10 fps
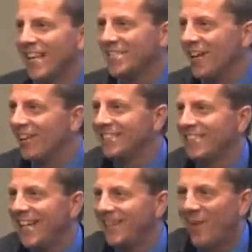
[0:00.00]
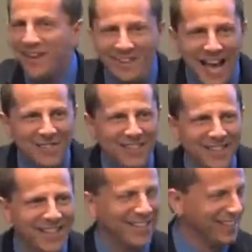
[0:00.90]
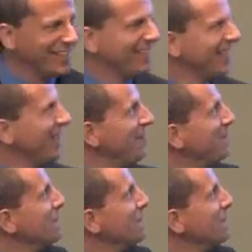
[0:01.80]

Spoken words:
That's all I said. Why are you laughing? Okay.